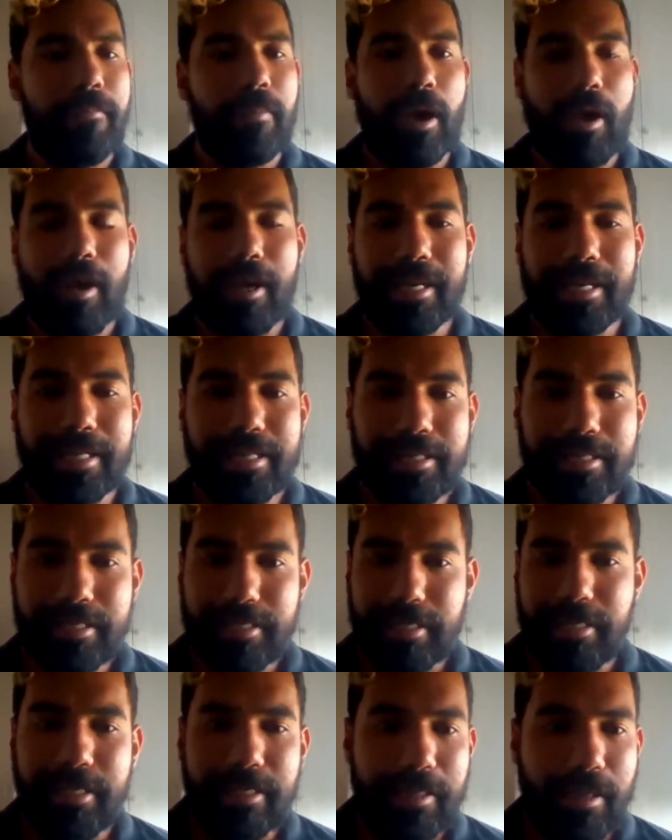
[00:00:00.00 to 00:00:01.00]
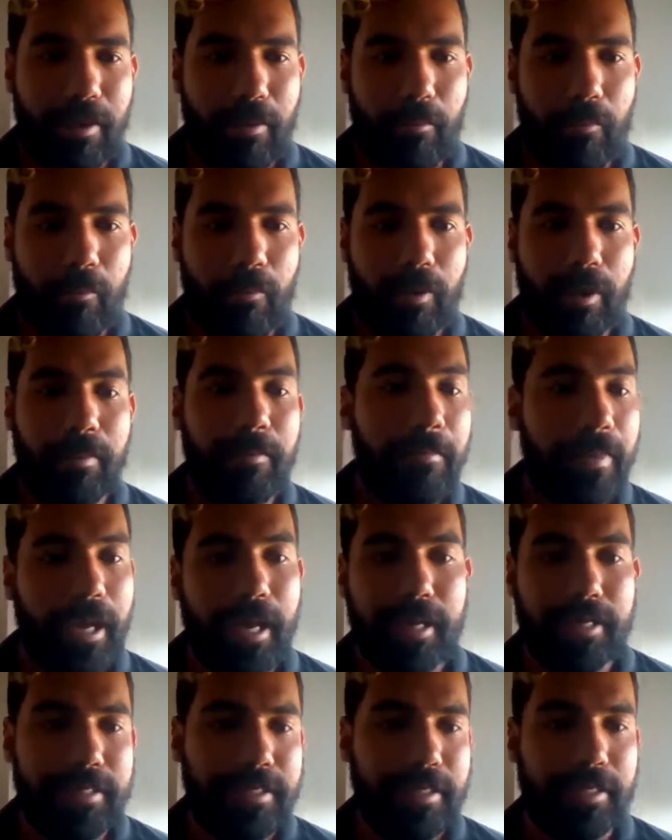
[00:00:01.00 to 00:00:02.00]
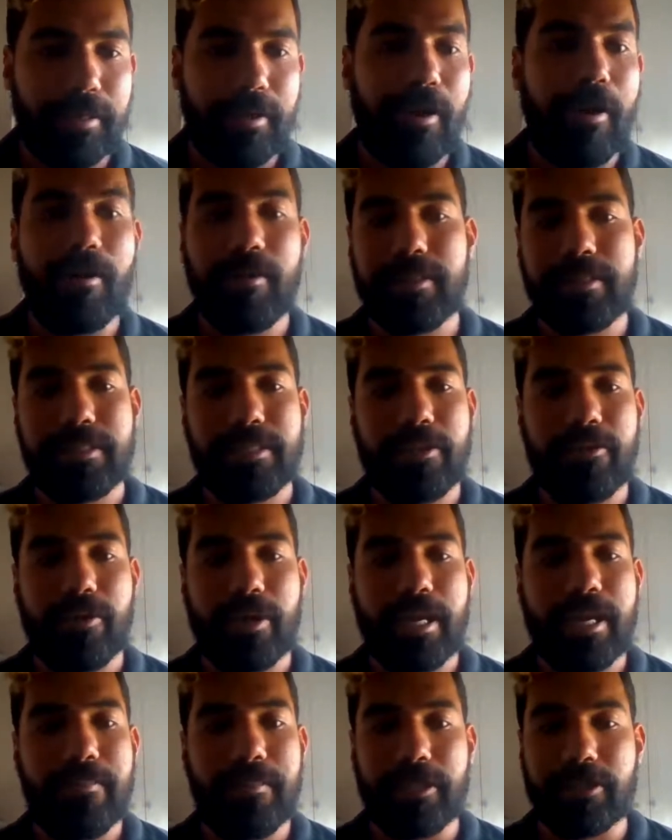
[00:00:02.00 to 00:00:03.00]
I can see that one person can't see or hear me,